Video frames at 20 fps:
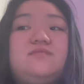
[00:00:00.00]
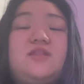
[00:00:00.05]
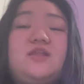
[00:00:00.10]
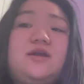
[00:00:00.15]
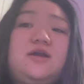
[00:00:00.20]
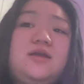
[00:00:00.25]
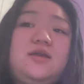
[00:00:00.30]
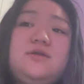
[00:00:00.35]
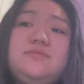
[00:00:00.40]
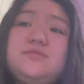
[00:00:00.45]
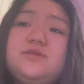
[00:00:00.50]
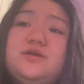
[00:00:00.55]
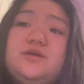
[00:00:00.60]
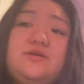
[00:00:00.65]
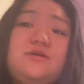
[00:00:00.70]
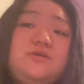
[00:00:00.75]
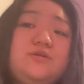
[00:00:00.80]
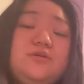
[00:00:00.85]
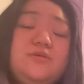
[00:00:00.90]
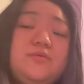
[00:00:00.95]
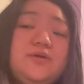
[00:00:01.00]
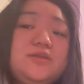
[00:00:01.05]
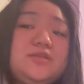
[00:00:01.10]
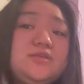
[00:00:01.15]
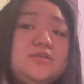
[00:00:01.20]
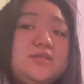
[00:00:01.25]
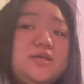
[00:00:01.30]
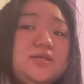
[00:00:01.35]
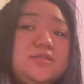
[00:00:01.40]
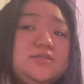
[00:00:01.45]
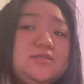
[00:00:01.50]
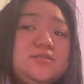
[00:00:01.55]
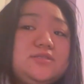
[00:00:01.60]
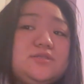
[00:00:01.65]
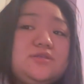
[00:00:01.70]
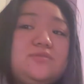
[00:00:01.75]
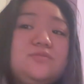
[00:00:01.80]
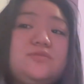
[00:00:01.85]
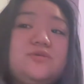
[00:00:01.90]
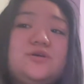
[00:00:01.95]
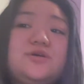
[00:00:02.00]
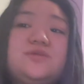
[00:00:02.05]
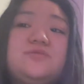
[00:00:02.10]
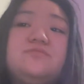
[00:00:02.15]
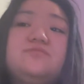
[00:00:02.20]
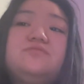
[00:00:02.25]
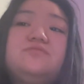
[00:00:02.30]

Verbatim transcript: I am not going to go back to dances anymore.